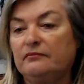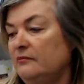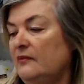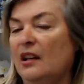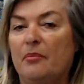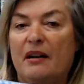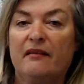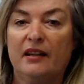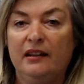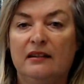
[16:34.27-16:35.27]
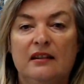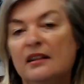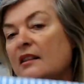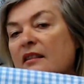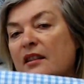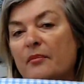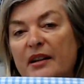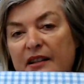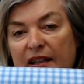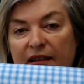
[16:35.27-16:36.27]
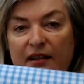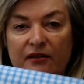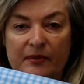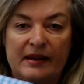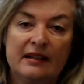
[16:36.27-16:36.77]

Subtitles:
apparently, so my team tells me.